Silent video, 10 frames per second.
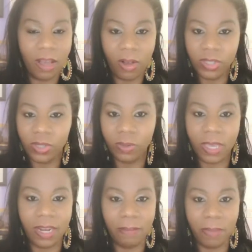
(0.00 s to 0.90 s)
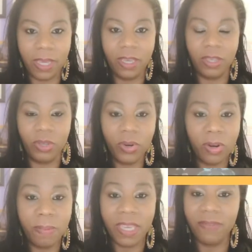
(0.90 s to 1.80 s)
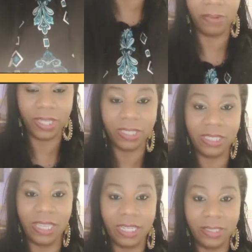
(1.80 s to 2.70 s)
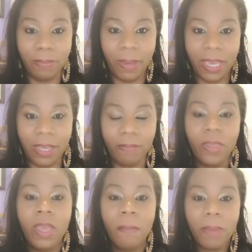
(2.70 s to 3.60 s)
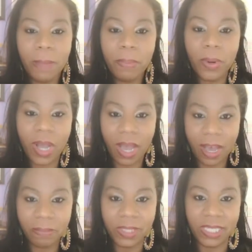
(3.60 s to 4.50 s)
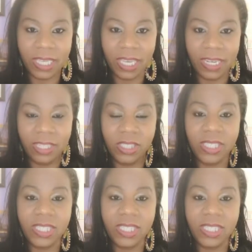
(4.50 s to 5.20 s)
also getting big in Europe, even in places like Japan. People come to Guinea to